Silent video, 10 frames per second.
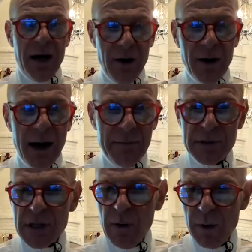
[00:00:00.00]
Okay,
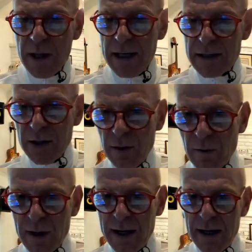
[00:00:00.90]
so we'll get
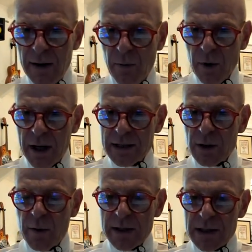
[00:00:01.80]
to
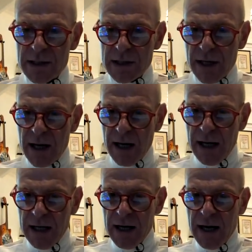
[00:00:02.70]
questions
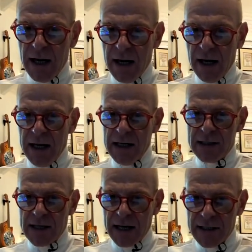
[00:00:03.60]
in a
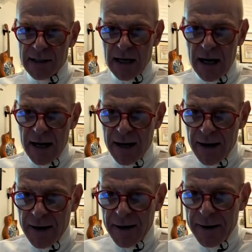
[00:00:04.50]

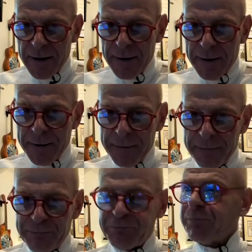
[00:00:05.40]
second.